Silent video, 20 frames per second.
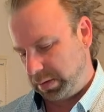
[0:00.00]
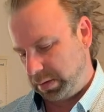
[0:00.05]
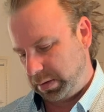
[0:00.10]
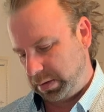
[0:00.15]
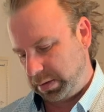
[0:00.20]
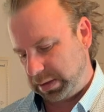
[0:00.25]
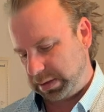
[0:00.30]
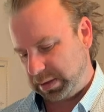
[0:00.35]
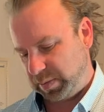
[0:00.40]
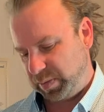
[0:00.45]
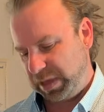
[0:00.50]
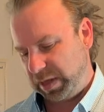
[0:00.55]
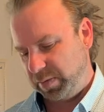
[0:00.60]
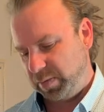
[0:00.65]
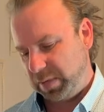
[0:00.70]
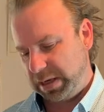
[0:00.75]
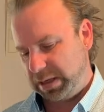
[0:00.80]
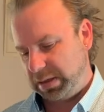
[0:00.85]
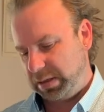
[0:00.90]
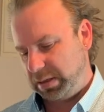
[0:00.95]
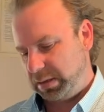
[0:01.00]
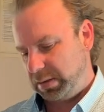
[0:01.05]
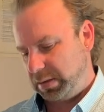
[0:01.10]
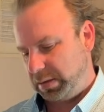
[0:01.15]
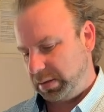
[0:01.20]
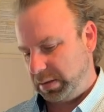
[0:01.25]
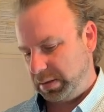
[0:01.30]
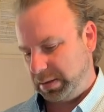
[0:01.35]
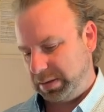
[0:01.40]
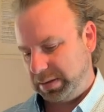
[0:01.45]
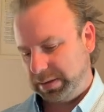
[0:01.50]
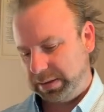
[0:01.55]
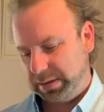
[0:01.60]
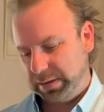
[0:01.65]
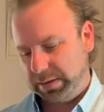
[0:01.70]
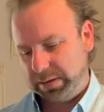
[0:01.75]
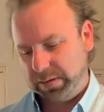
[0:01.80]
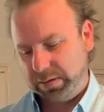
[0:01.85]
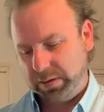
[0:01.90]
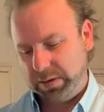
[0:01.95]
That's a big one.
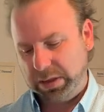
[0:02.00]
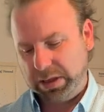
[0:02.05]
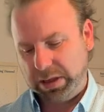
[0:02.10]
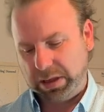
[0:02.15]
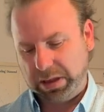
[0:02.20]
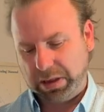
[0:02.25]
Ugh.